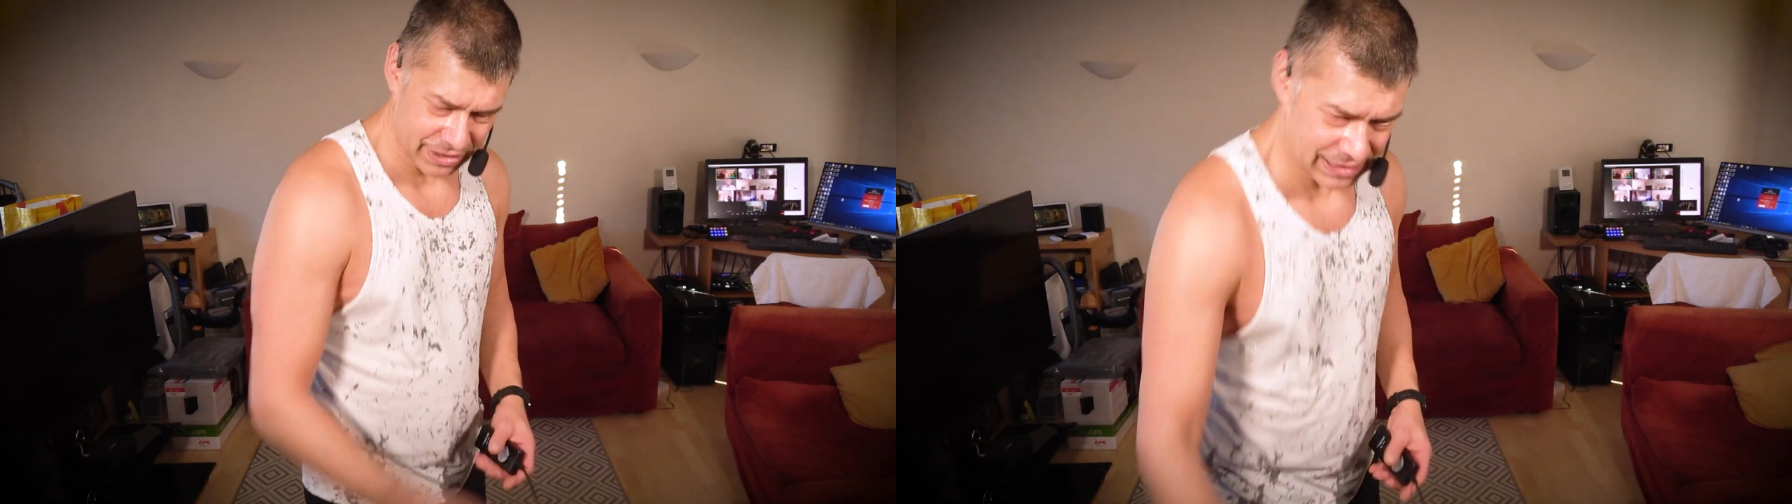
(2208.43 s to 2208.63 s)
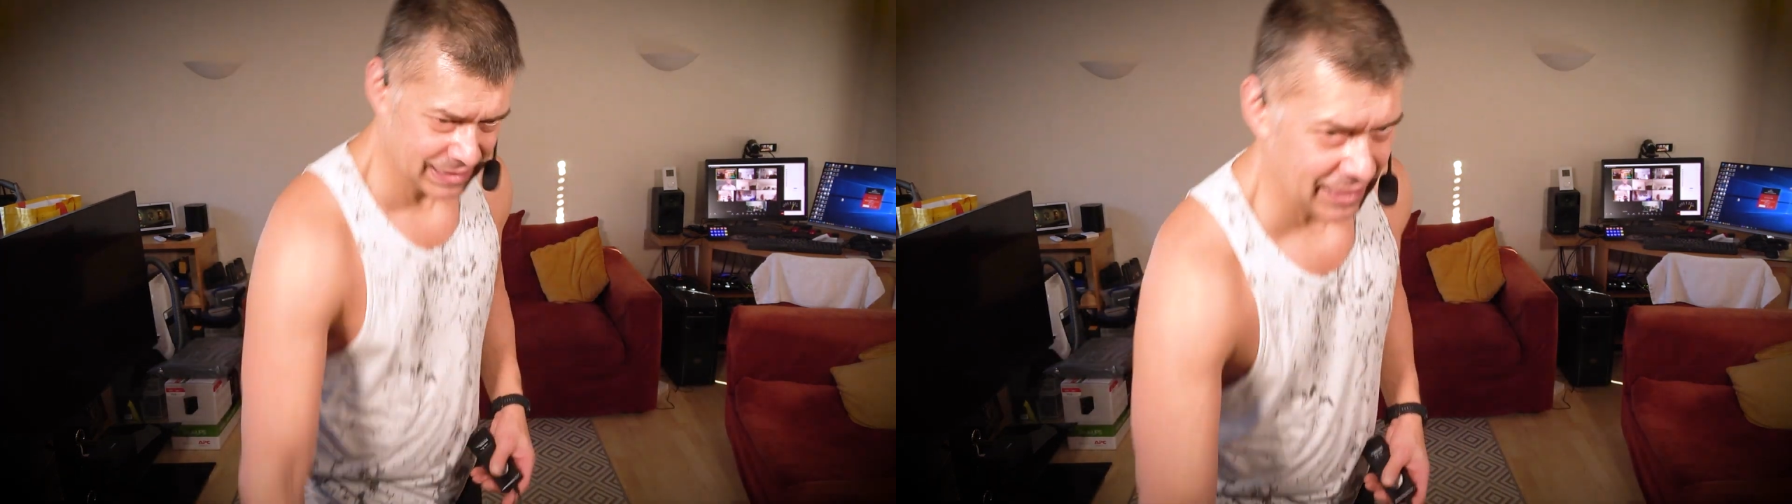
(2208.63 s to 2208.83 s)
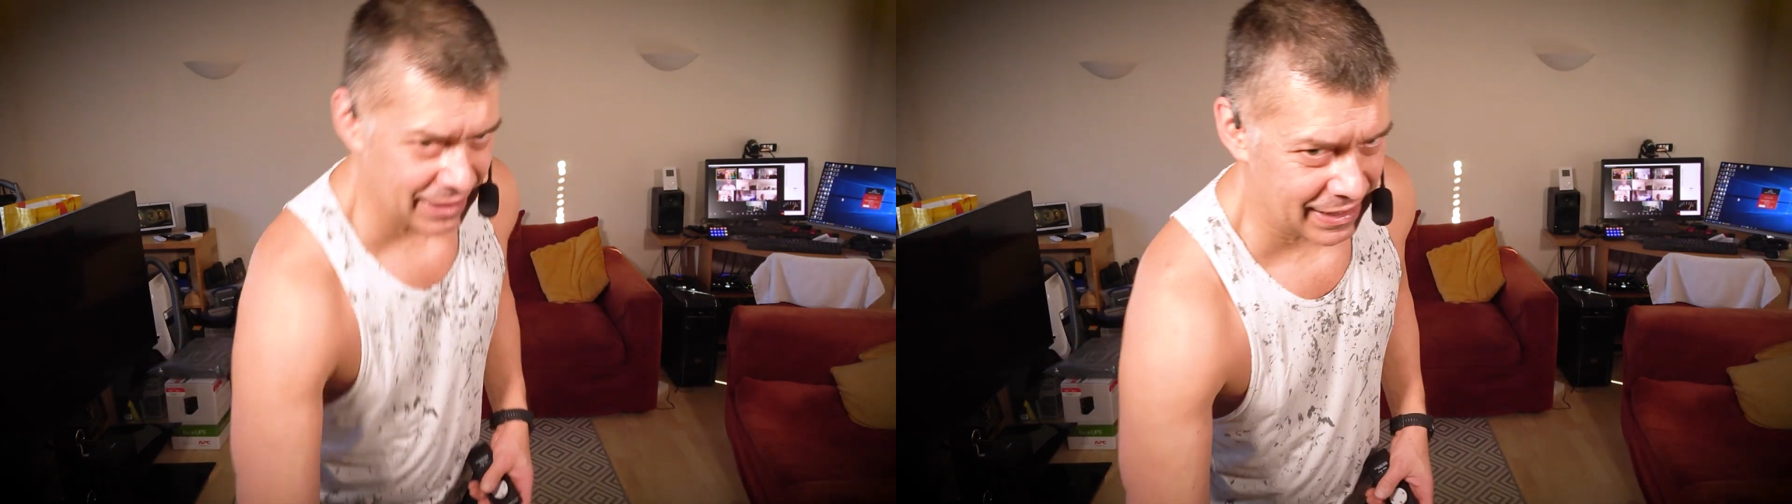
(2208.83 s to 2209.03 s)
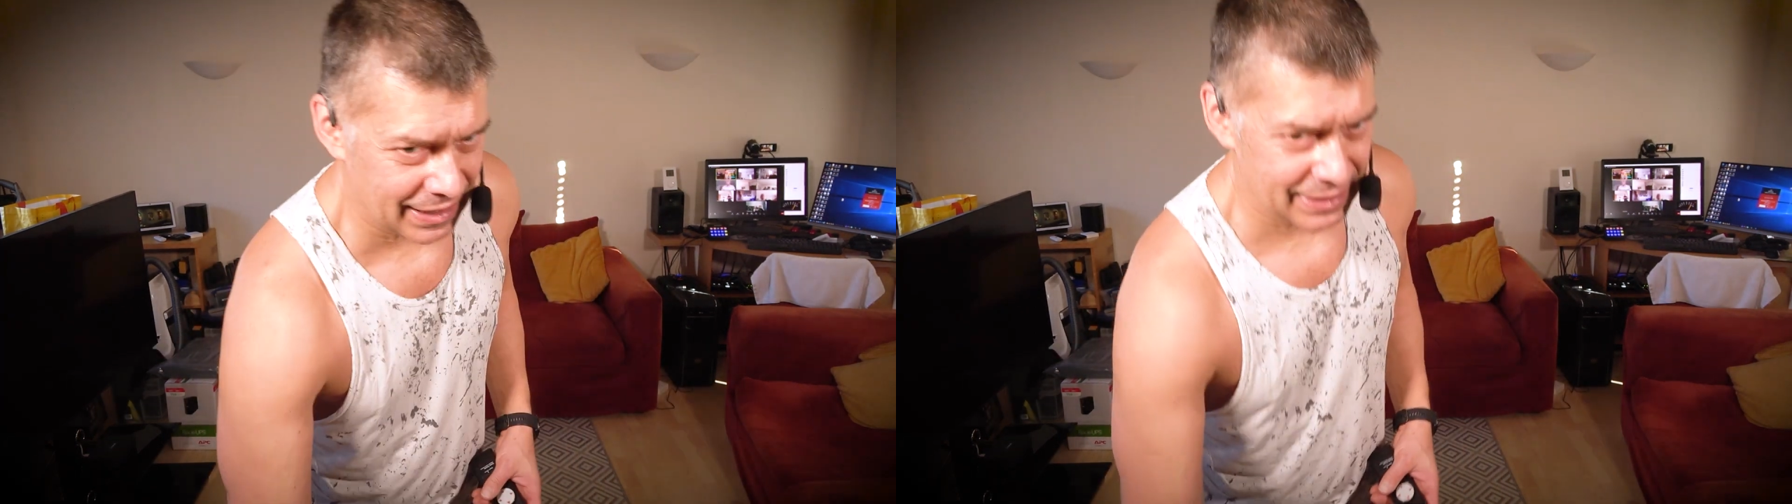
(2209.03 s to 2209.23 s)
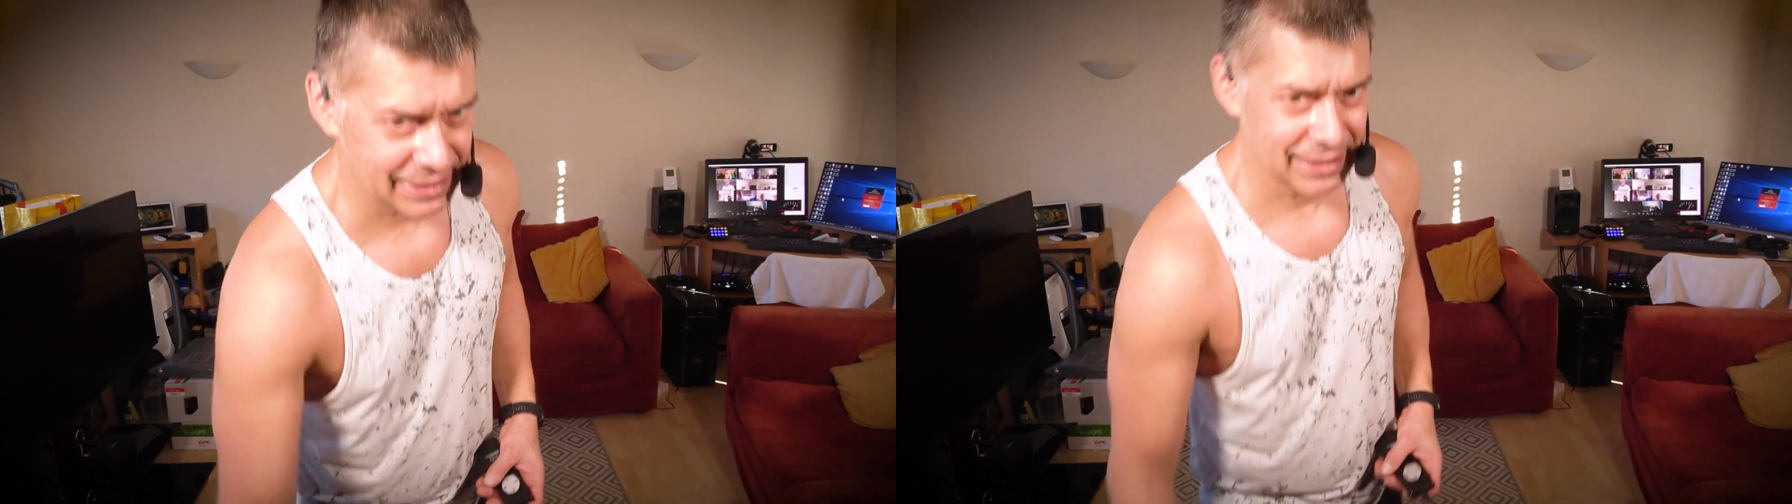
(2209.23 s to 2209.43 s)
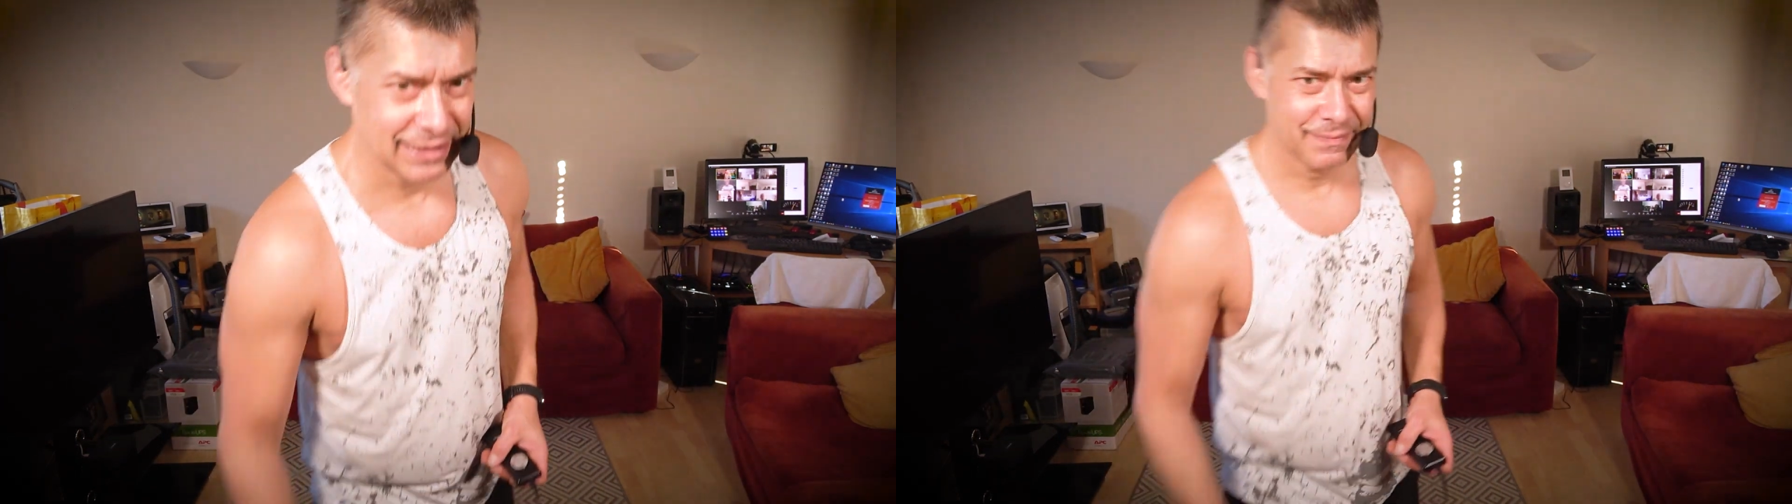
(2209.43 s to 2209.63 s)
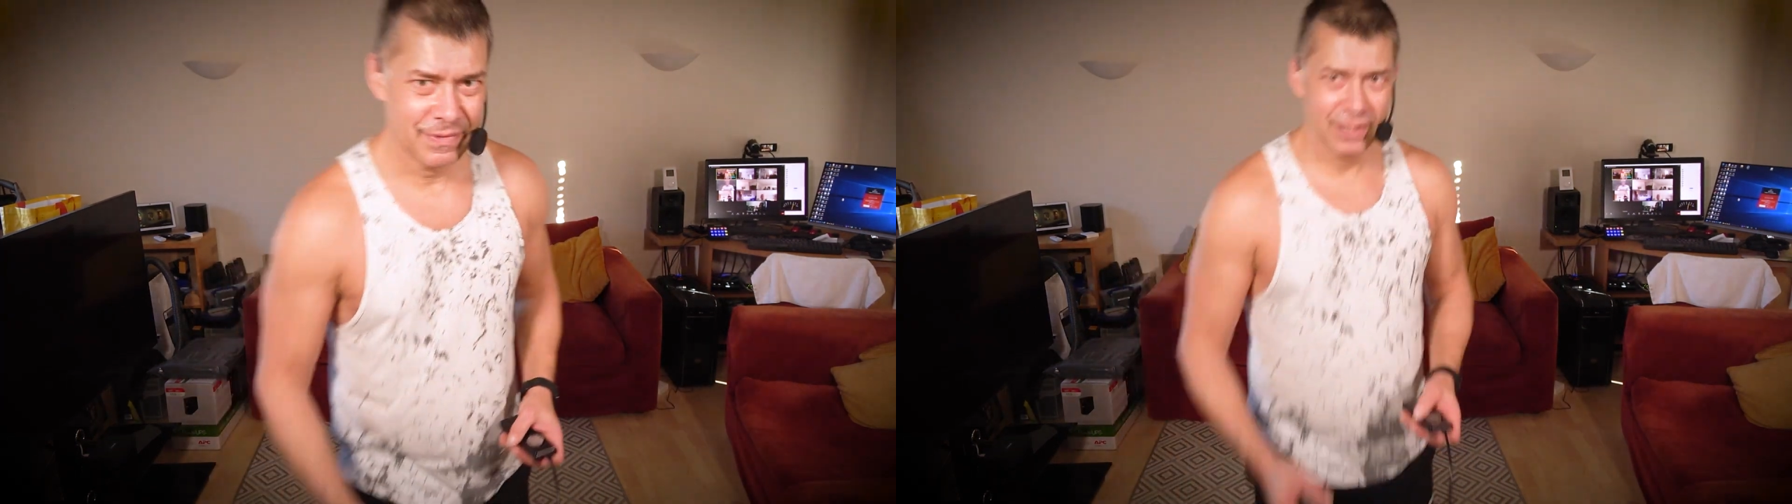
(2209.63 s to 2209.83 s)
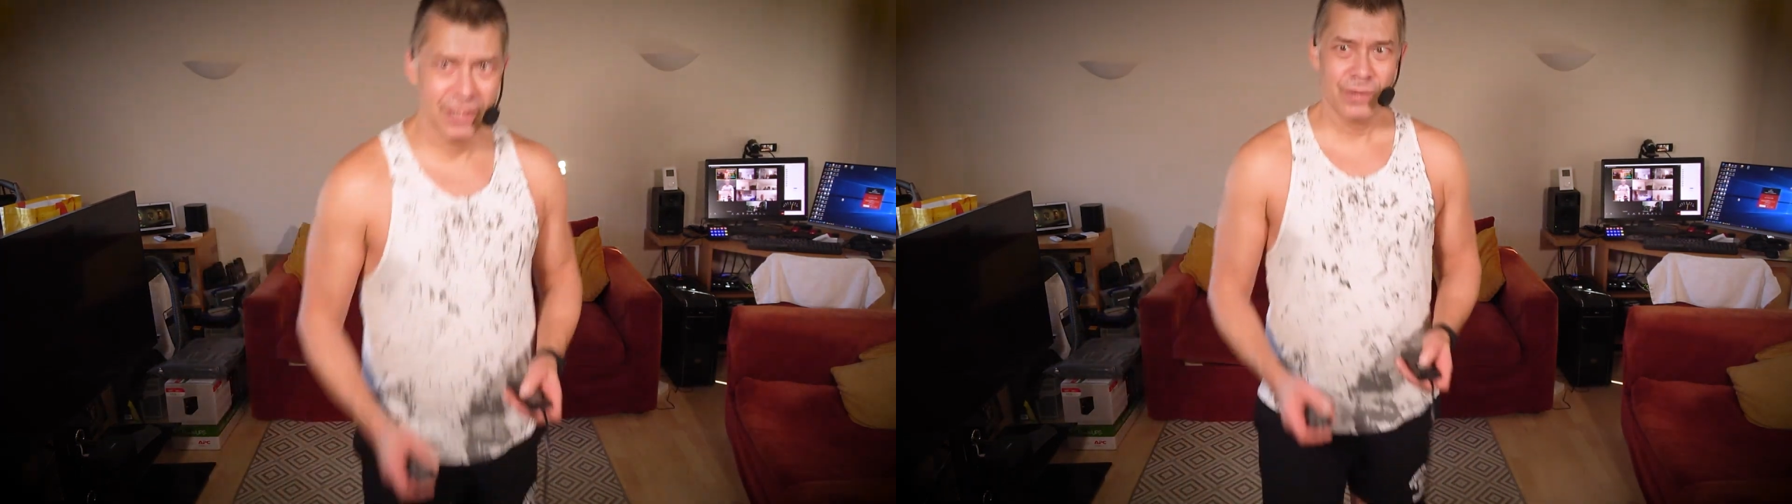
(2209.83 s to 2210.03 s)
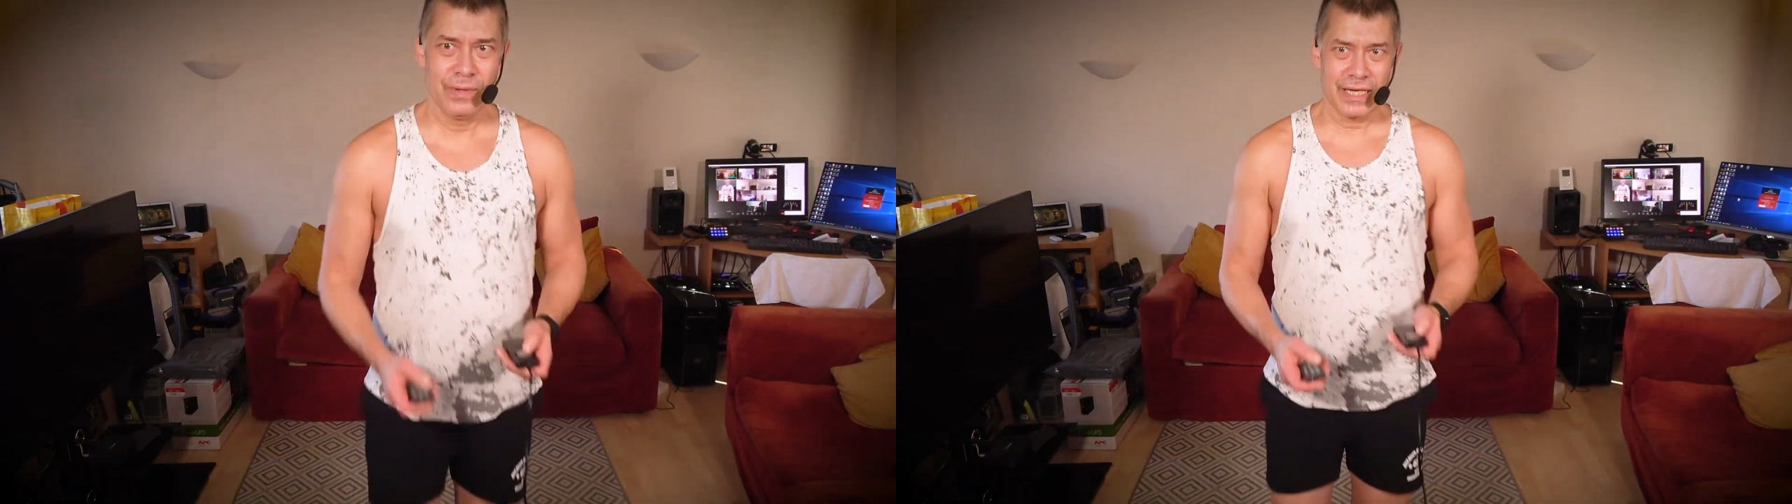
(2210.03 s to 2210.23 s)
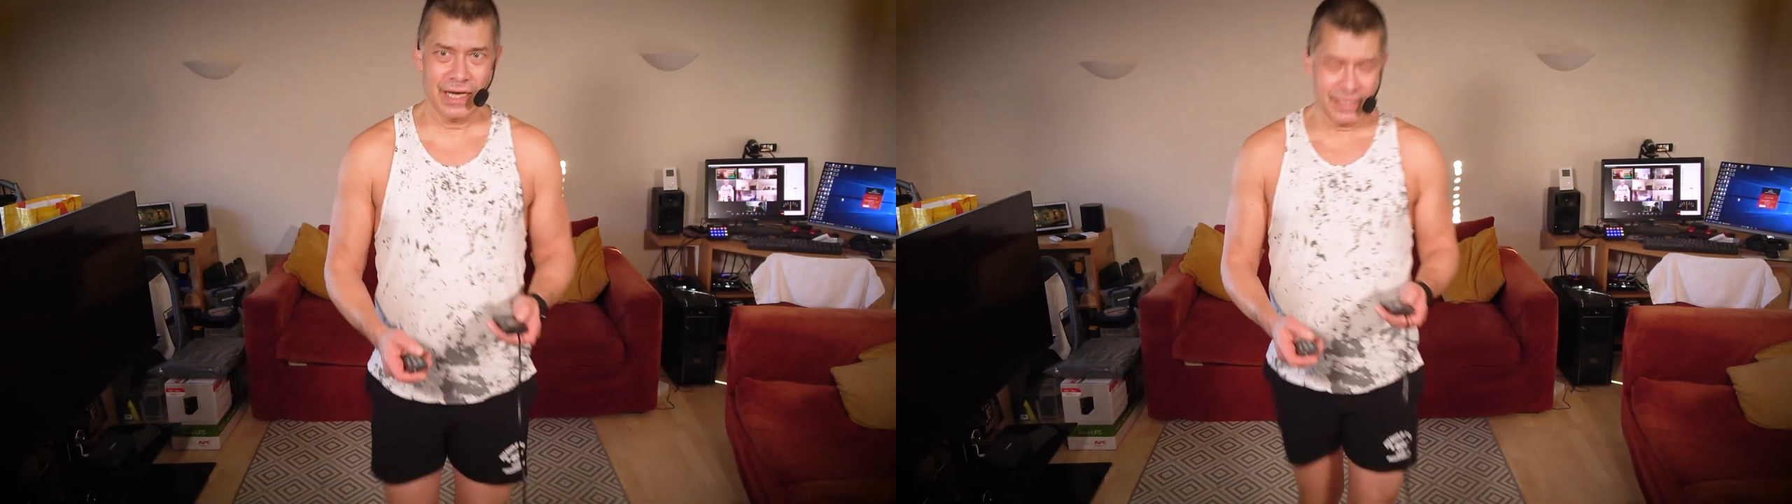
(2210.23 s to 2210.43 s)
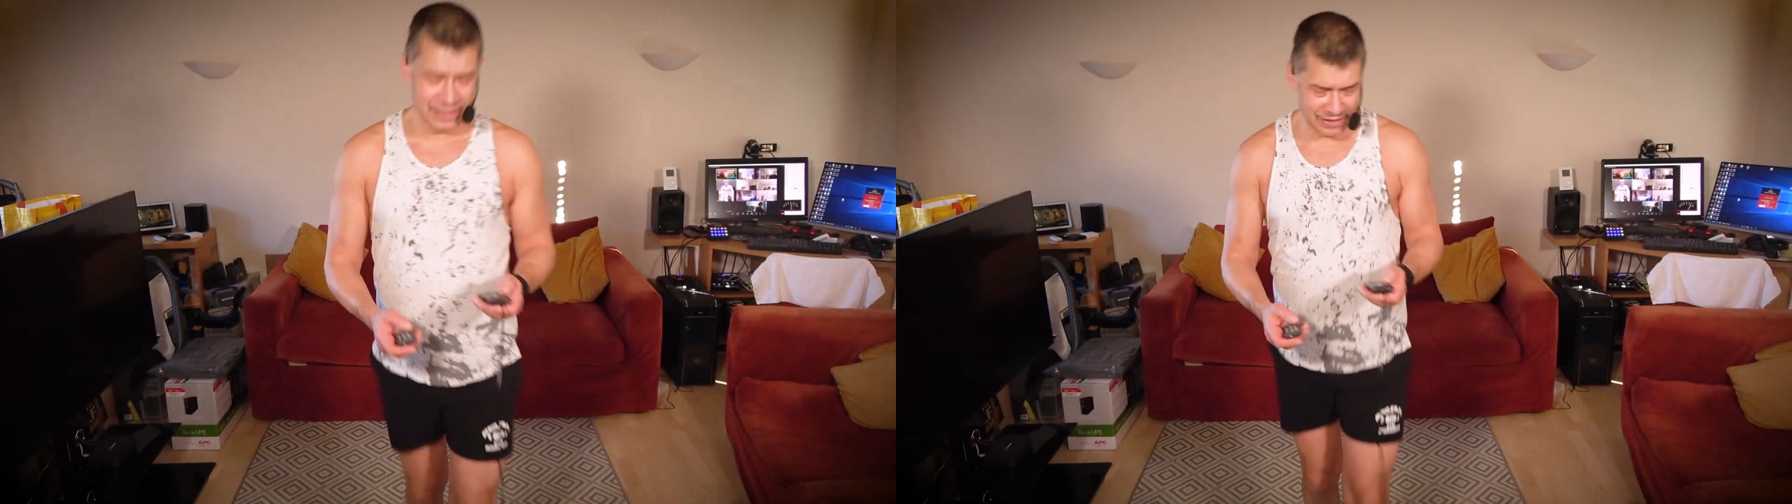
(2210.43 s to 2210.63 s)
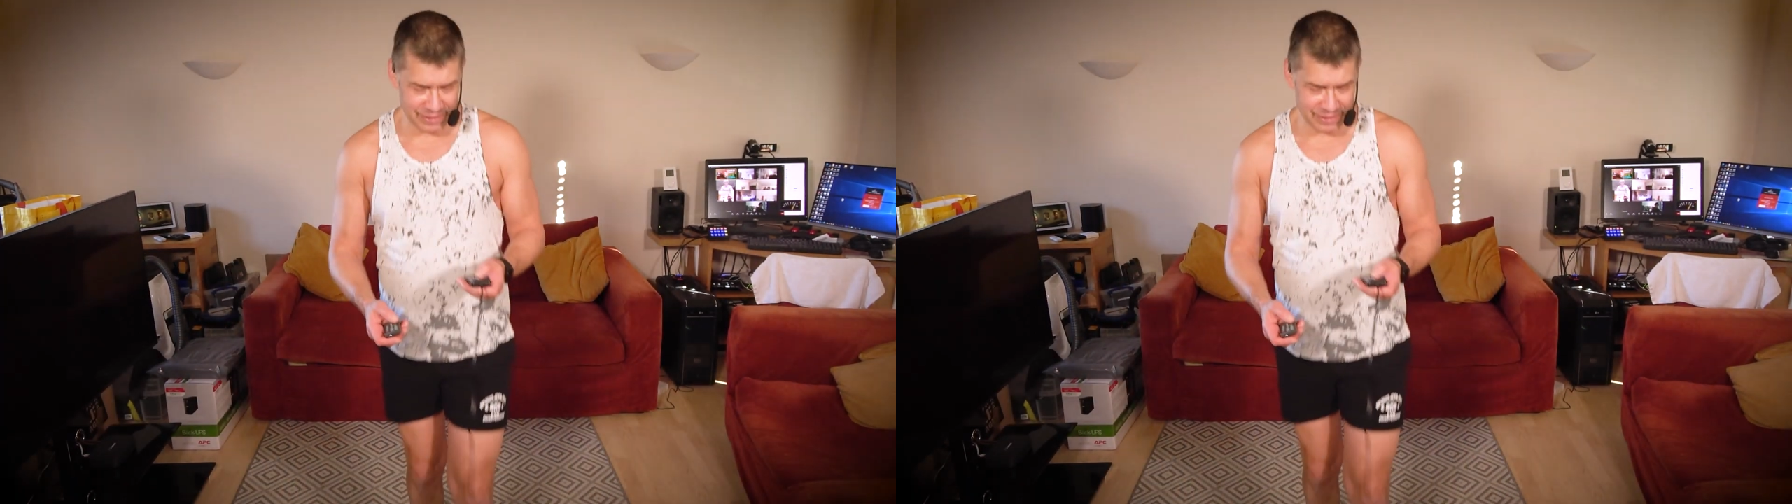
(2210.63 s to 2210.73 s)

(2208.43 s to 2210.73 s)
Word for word: circuit. We're going to